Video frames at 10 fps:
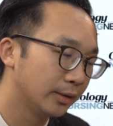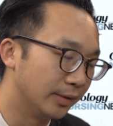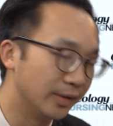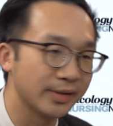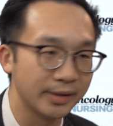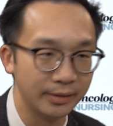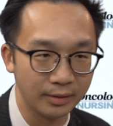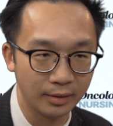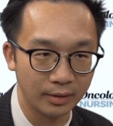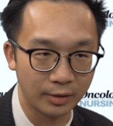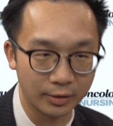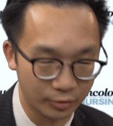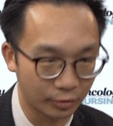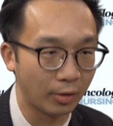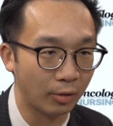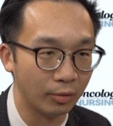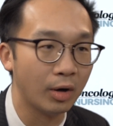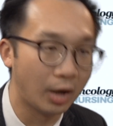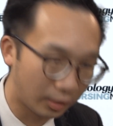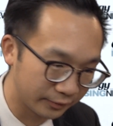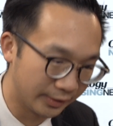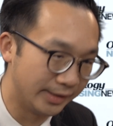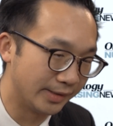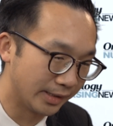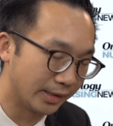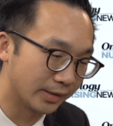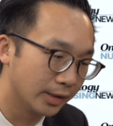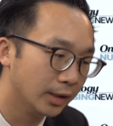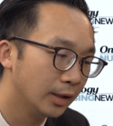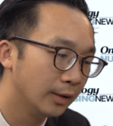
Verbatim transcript: the distant control of the disease.